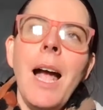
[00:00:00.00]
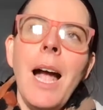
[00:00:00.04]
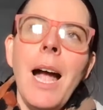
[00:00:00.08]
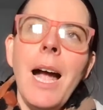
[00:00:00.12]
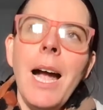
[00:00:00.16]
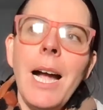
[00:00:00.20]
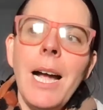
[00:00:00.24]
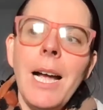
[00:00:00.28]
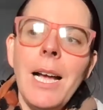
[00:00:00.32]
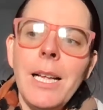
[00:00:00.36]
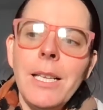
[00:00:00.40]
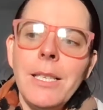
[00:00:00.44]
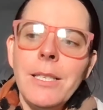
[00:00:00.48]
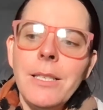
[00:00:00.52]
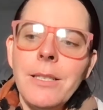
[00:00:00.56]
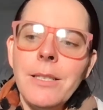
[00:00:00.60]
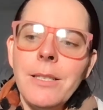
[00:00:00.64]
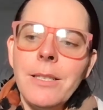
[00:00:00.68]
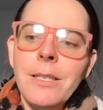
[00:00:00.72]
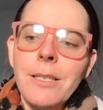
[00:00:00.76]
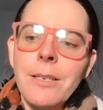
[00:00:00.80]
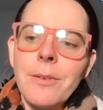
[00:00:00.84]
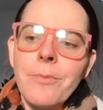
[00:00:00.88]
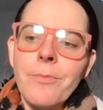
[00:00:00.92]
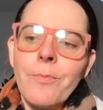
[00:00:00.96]

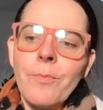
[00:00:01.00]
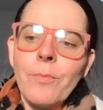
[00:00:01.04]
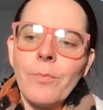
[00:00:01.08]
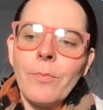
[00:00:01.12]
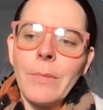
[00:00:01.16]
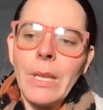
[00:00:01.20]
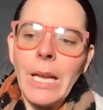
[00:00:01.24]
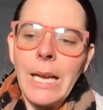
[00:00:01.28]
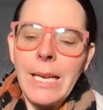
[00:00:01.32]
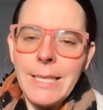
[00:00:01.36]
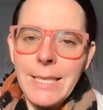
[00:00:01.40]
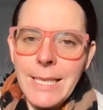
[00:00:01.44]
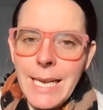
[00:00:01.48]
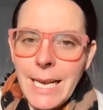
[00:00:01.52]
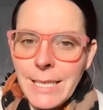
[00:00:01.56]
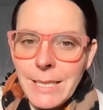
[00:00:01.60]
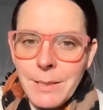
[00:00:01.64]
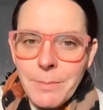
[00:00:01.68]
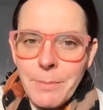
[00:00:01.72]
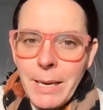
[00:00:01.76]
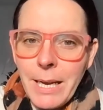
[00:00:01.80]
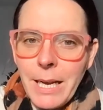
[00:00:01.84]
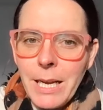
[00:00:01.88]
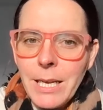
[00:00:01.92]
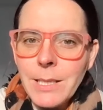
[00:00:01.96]
And I said
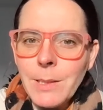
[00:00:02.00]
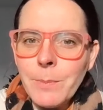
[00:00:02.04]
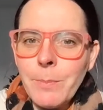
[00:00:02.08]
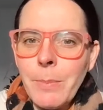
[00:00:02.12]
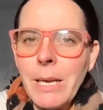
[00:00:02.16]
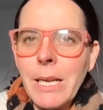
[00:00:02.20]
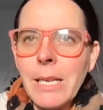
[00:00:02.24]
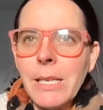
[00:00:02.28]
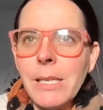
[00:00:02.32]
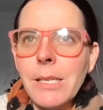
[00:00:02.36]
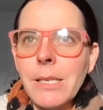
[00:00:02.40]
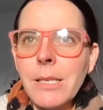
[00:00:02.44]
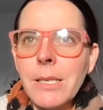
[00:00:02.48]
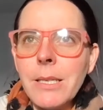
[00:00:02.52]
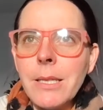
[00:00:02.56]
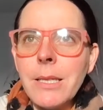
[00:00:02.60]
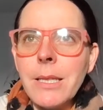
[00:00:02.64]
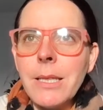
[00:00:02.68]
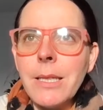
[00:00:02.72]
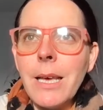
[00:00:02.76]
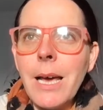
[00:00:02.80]
to my husband